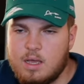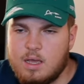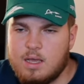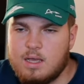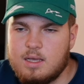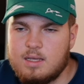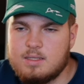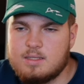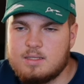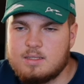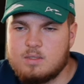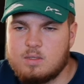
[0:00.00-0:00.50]

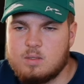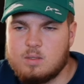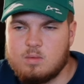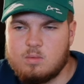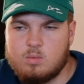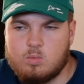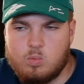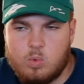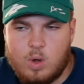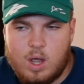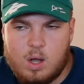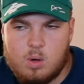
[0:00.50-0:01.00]
is
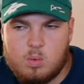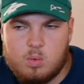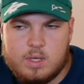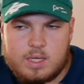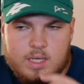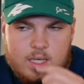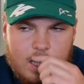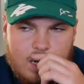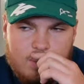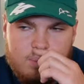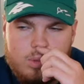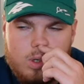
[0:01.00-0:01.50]
where we
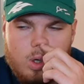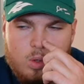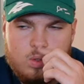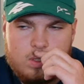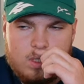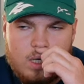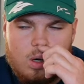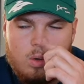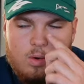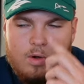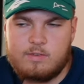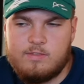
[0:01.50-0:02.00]
upload
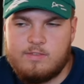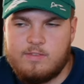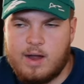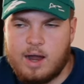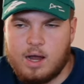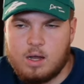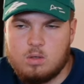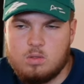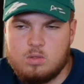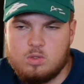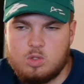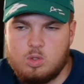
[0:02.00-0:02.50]
our
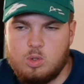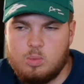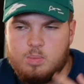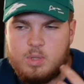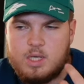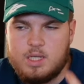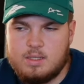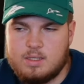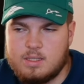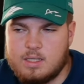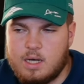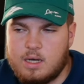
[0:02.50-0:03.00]
file to
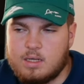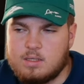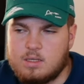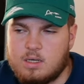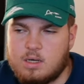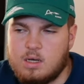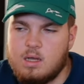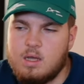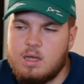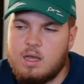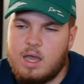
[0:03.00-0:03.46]
Pinata,